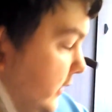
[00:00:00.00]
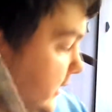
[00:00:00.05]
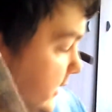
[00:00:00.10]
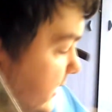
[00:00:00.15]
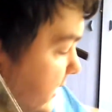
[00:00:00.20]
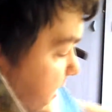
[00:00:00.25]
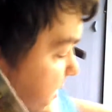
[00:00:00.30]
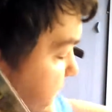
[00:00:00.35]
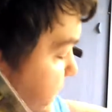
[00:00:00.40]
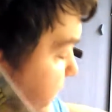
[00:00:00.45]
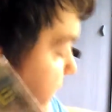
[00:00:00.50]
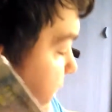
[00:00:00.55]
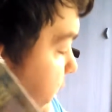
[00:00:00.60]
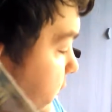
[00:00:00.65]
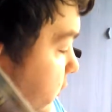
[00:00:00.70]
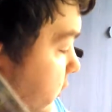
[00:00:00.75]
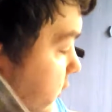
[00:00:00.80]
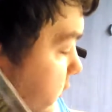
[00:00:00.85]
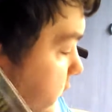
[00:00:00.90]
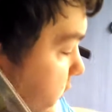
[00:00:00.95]
this
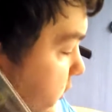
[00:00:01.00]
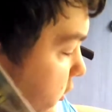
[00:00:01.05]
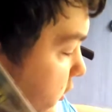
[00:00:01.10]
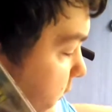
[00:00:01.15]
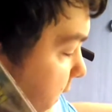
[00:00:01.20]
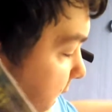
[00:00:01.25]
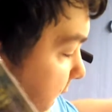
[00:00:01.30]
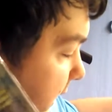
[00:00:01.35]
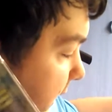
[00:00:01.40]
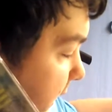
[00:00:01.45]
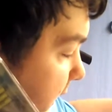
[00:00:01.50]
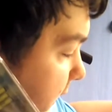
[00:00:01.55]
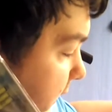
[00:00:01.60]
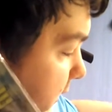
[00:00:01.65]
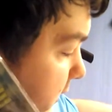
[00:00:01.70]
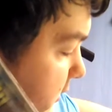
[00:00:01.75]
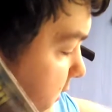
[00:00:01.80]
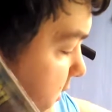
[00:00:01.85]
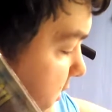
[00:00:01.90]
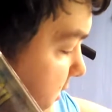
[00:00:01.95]
before
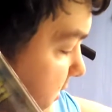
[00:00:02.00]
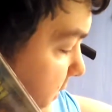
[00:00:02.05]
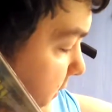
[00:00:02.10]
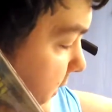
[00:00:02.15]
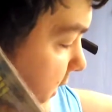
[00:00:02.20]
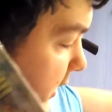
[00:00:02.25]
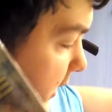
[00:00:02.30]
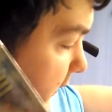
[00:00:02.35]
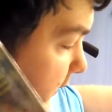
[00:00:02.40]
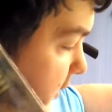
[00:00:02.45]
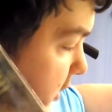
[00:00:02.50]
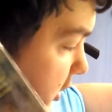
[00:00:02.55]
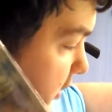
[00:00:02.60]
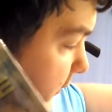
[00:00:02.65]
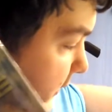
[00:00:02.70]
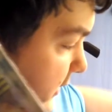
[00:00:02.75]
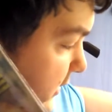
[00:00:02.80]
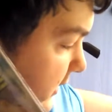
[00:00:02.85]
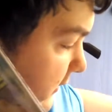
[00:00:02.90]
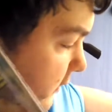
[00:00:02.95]
doing some of the other
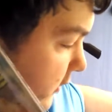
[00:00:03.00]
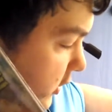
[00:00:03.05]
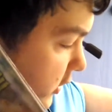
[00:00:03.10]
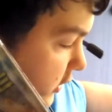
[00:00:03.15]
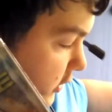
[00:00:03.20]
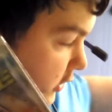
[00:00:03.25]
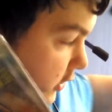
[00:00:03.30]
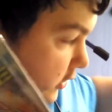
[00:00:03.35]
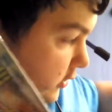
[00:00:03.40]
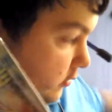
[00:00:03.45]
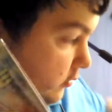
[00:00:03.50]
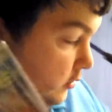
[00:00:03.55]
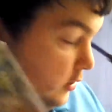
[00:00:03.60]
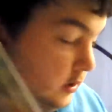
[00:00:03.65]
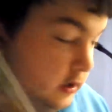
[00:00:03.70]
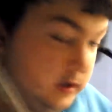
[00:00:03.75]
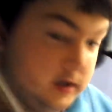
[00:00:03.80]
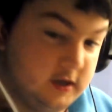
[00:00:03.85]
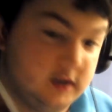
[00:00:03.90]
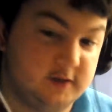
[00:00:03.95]
comics I've got to do
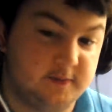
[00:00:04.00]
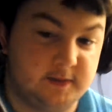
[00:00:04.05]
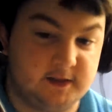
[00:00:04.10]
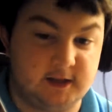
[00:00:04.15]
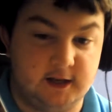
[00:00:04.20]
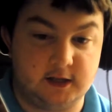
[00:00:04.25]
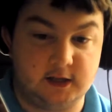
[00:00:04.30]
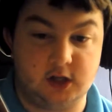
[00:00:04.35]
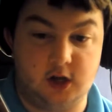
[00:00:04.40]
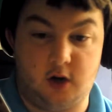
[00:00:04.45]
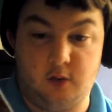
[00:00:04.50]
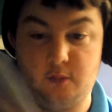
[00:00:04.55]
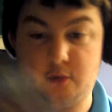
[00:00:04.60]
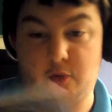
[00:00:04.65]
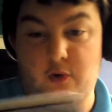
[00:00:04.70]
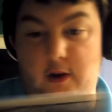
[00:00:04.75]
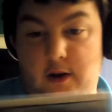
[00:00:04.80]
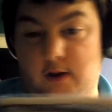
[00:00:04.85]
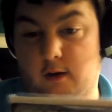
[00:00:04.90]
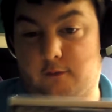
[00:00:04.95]
is because I don't want
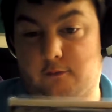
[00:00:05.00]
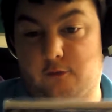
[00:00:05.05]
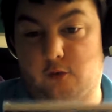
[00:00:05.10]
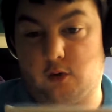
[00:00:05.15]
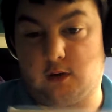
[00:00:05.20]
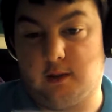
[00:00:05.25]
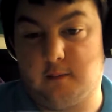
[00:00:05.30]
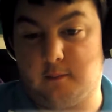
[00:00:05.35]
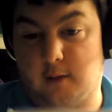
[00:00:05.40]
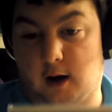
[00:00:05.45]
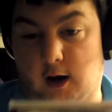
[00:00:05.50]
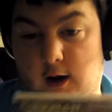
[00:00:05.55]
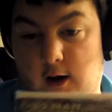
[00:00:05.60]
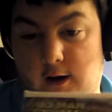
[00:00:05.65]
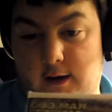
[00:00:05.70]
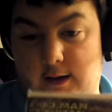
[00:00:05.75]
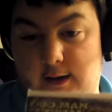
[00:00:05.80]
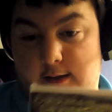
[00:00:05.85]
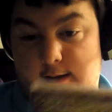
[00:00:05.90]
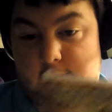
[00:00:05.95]
to end up falling
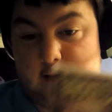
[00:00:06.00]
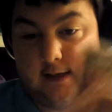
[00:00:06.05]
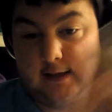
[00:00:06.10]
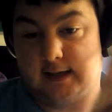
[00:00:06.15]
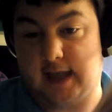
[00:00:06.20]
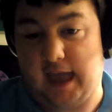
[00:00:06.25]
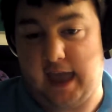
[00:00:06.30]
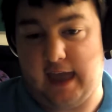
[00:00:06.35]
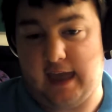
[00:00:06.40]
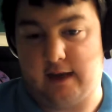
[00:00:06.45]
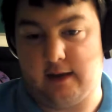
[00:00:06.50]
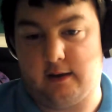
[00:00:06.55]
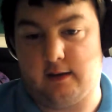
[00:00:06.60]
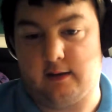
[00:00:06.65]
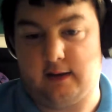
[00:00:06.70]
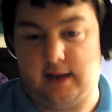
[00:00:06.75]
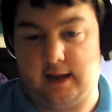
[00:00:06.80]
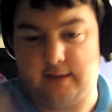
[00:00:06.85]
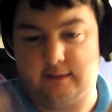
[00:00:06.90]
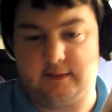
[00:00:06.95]
behind again
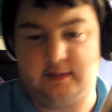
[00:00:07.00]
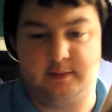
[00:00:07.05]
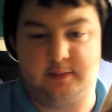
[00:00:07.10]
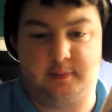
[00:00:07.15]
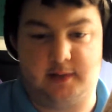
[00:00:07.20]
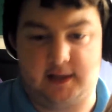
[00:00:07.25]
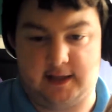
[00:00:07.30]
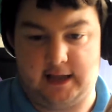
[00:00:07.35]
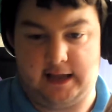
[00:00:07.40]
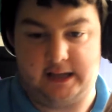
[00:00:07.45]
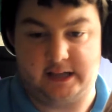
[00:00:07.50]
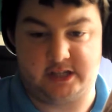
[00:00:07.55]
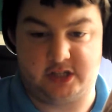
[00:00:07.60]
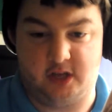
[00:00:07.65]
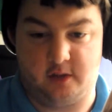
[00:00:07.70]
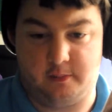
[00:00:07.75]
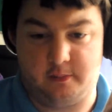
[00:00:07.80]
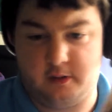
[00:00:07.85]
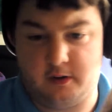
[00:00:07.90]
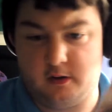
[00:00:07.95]
and having to play catch
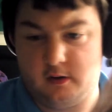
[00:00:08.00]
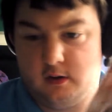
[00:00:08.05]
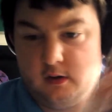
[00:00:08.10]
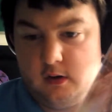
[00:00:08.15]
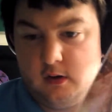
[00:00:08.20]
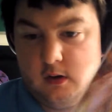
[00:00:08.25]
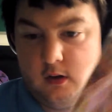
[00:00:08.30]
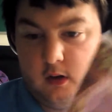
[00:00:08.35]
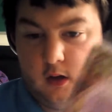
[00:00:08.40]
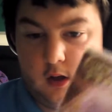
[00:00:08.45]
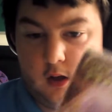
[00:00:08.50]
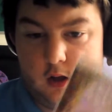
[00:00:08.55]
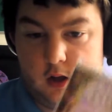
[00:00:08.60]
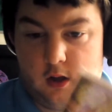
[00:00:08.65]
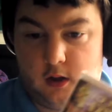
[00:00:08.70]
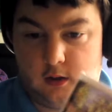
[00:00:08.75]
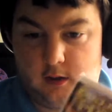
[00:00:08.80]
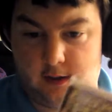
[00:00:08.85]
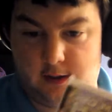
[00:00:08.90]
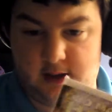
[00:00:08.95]
up,
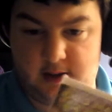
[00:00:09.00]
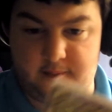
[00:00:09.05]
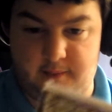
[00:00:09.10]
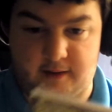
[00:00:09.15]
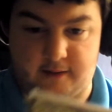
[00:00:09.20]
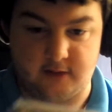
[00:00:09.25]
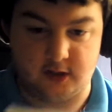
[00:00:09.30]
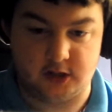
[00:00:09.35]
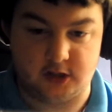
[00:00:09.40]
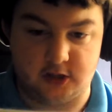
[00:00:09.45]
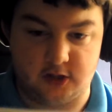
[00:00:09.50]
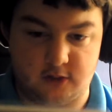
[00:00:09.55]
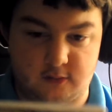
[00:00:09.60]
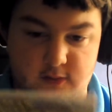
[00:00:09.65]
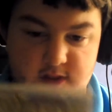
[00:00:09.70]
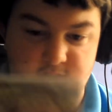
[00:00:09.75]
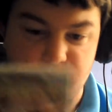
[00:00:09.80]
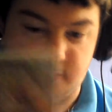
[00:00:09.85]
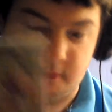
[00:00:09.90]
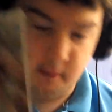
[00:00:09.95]
like I'm having to do
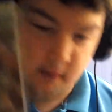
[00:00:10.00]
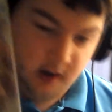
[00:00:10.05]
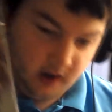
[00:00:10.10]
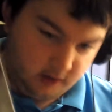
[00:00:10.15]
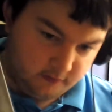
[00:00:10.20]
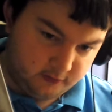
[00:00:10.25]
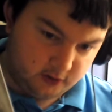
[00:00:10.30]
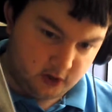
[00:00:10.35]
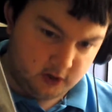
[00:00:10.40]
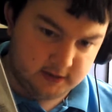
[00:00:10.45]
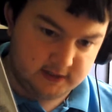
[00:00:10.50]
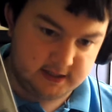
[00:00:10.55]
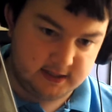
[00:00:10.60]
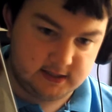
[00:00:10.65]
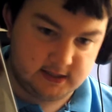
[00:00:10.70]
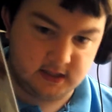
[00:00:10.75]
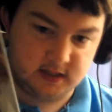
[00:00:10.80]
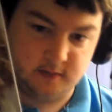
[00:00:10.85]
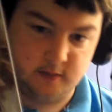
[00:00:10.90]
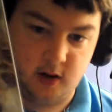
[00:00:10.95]
with some of my other
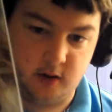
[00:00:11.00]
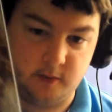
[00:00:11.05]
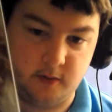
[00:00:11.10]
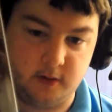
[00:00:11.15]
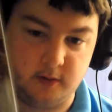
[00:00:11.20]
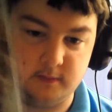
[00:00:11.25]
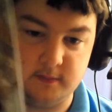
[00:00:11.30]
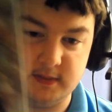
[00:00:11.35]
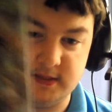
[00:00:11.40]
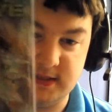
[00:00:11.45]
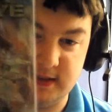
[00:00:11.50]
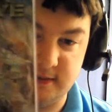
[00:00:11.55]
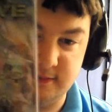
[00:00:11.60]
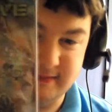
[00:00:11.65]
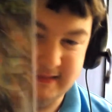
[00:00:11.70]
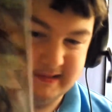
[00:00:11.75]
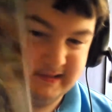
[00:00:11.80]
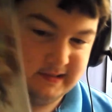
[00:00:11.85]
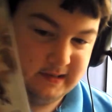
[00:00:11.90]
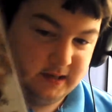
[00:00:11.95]
content at the moment, because
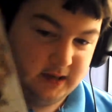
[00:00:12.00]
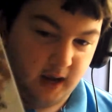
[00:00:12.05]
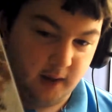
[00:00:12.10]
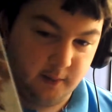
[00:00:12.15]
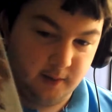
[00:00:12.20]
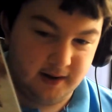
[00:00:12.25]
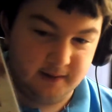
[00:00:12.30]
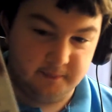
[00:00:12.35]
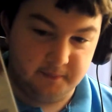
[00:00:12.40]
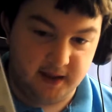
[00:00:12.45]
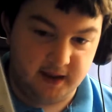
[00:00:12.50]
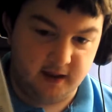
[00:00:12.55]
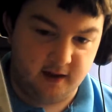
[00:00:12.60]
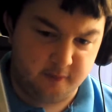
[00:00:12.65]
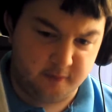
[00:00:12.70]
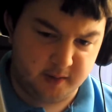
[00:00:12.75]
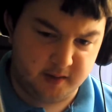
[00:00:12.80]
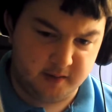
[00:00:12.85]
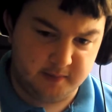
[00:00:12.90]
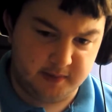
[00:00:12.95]
I will admit
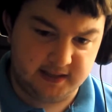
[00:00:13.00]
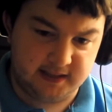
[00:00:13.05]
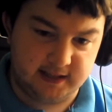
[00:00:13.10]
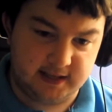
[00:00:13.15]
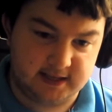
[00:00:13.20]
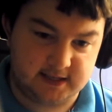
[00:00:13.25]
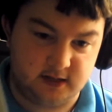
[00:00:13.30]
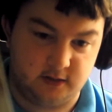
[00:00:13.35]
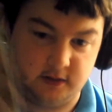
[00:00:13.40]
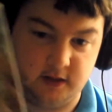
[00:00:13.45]
I've been a bit lazy on the